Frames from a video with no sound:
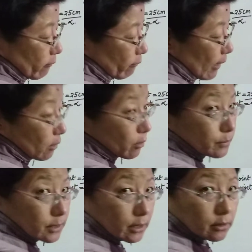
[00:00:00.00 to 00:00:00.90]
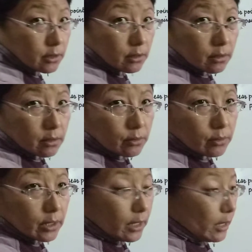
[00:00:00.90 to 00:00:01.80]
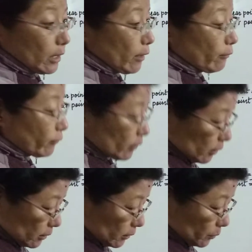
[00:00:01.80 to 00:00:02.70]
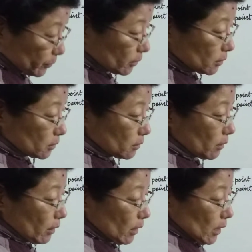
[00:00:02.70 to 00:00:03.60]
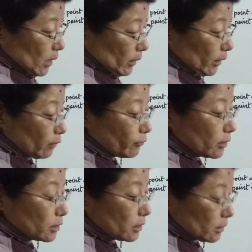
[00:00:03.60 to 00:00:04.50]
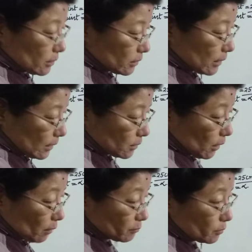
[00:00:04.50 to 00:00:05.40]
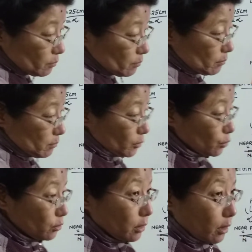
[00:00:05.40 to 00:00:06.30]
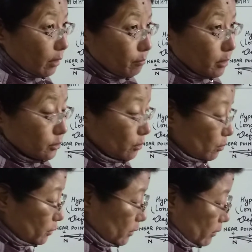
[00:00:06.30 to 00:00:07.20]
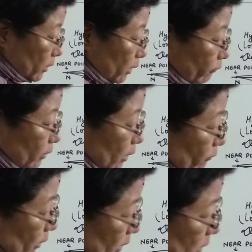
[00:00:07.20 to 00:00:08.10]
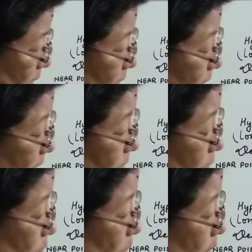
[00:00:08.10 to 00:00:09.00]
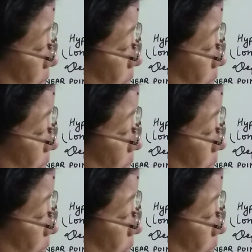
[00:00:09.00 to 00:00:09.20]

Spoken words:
far object. Okay, for this person infinity distance should come much closer. If the infinity distance is brought